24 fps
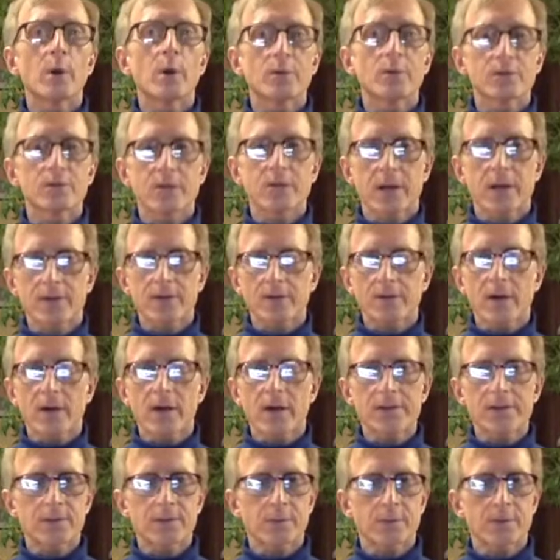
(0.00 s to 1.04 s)
down your
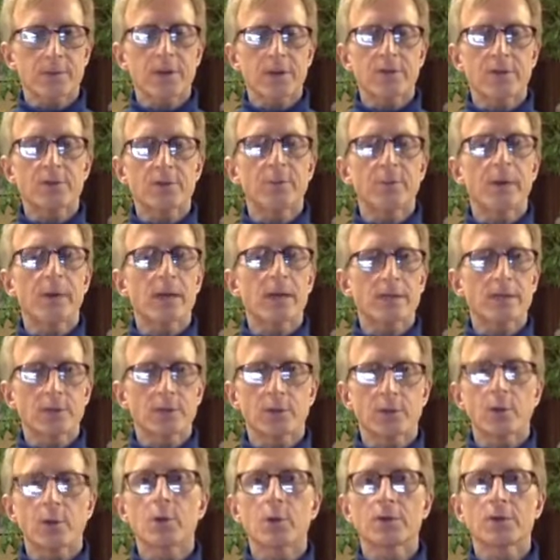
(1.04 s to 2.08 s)
ostrum and down your belly, and you're
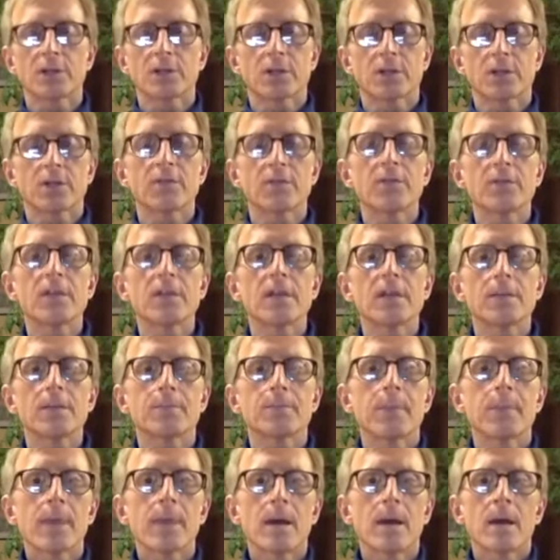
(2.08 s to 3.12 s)
holding your feet,
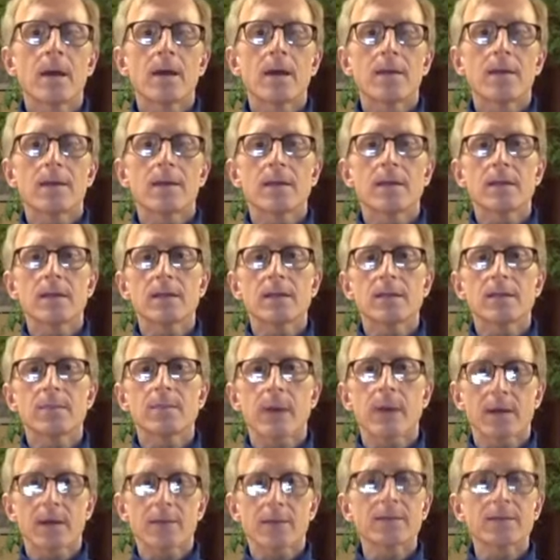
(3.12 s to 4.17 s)
the
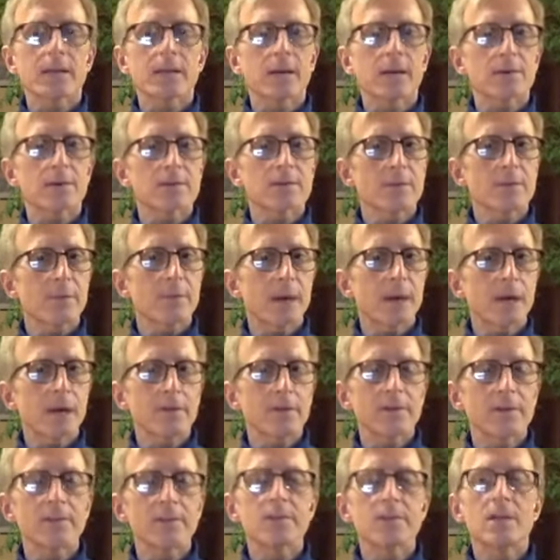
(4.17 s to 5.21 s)
spanda center is the
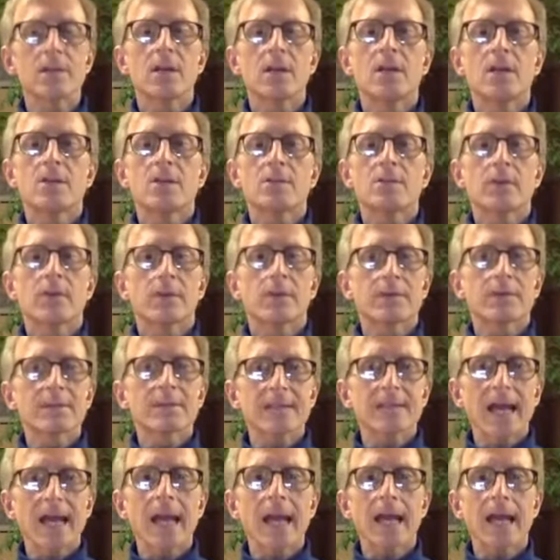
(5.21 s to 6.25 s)
pelvis. So I was
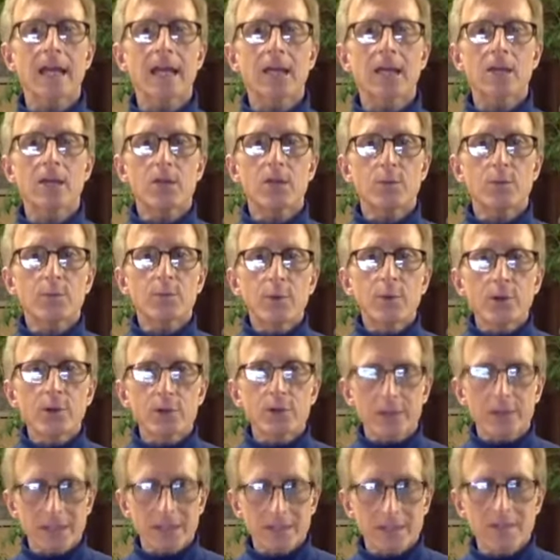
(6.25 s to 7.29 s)
saying you pull
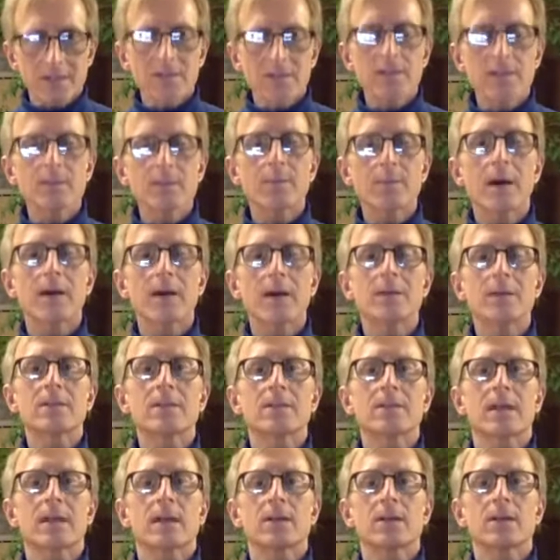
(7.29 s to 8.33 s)
into the spanda
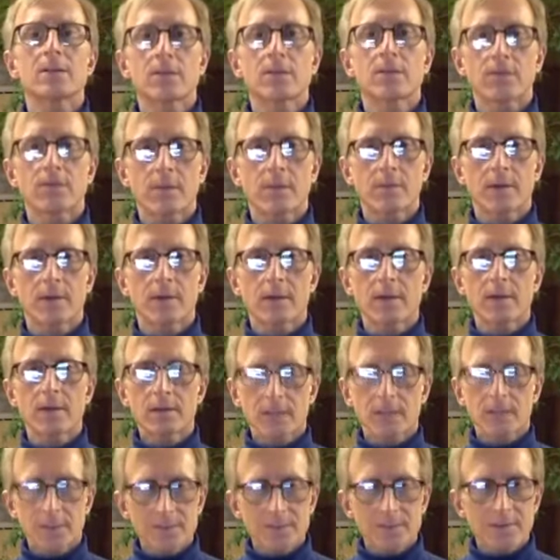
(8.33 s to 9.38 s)
center. So from the
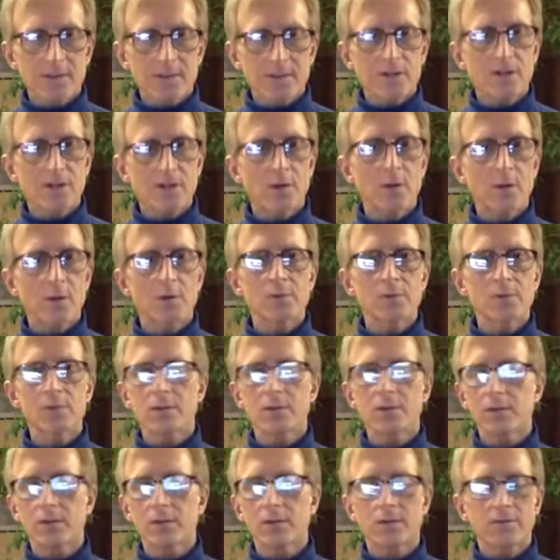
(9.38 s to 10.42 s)
tips of the toes
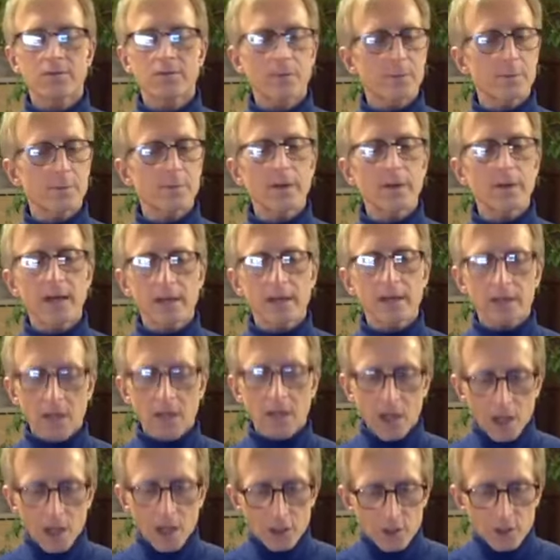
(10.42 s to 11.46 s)
to from your head,
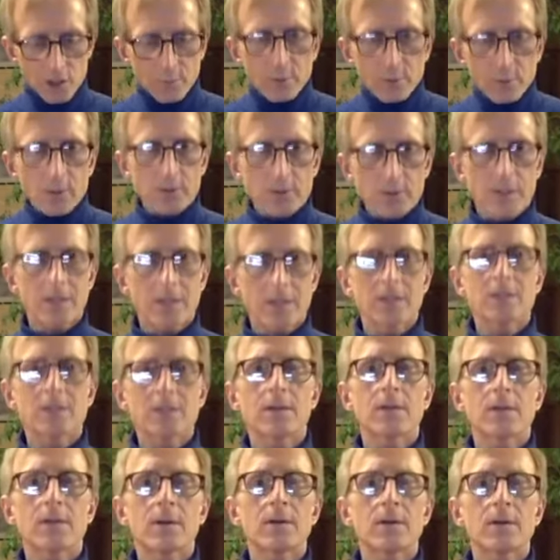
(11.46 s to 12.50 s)
you pull into
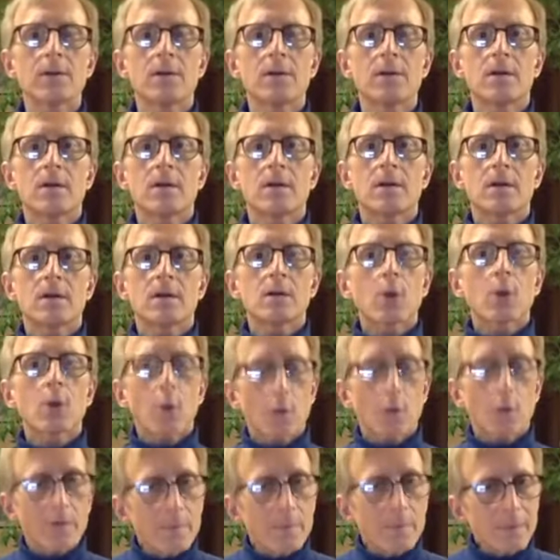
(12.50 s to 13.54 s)
the core
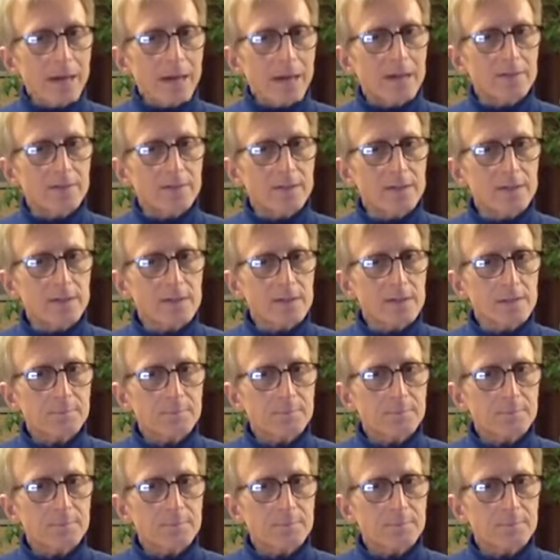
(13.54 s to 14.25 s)
of the pelvis